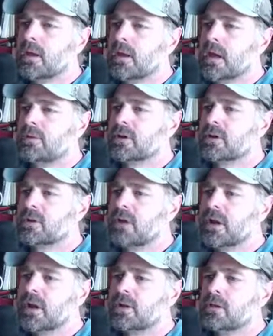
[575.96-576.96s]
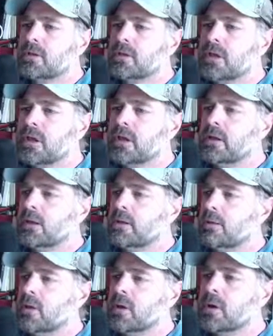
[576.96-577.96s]
Kind of a gray, gloomy day
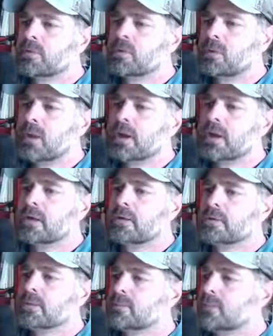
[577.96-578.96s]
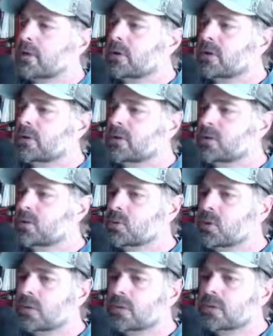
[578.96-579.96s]
here. Woke up to rain, which is pretty
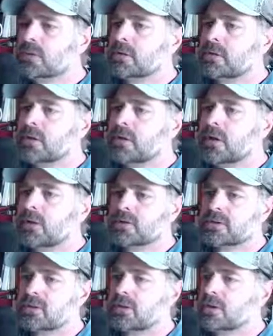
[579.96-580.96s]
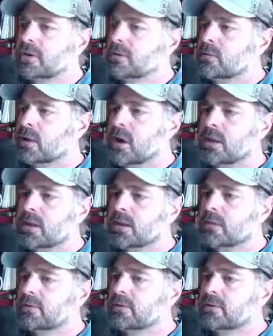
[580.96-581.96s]
unusual in Arizona and where I
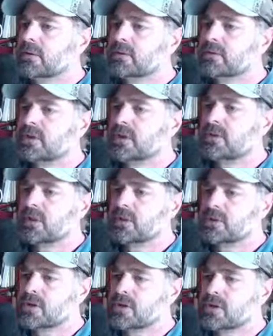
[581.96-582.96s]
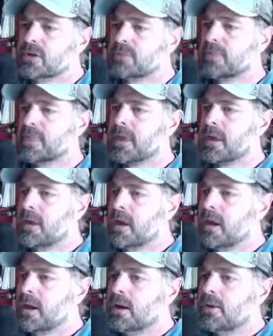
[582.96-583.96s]
live, southern Arizona.
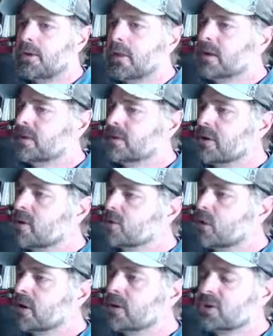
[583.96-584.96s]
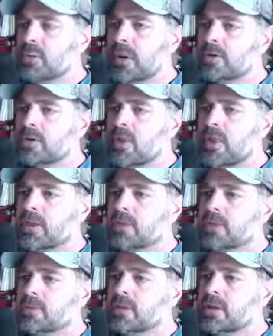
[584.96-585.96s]
Rain is always one of those special things.